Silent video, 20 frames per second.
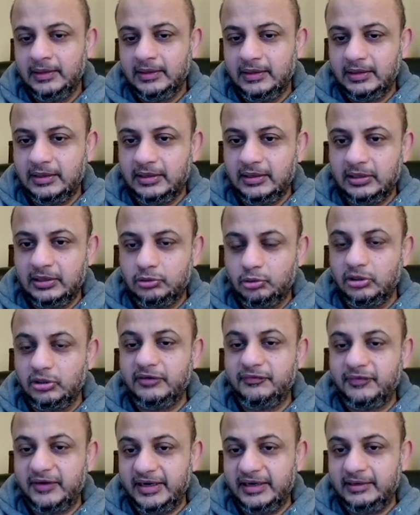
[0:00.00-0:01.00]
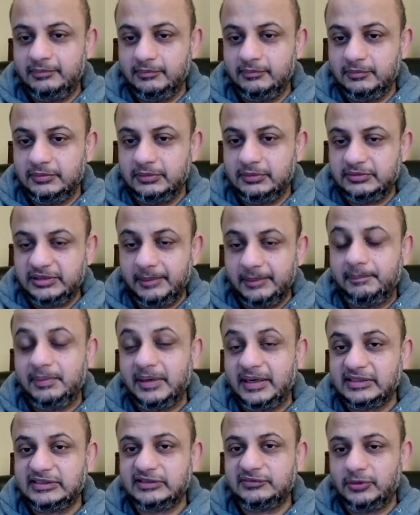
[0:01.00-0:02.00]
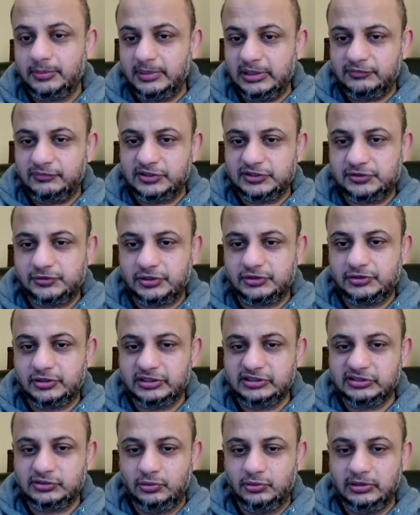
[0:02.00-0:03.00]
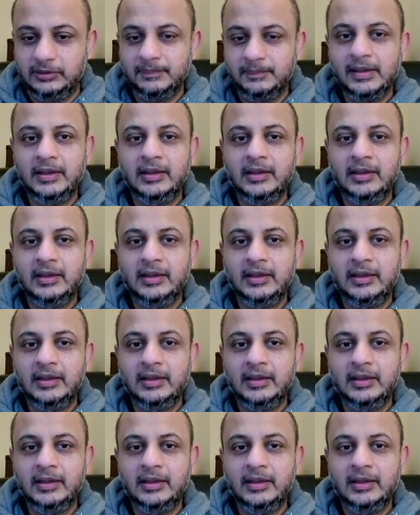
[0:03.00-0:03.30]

codified templates from infrastructure as code.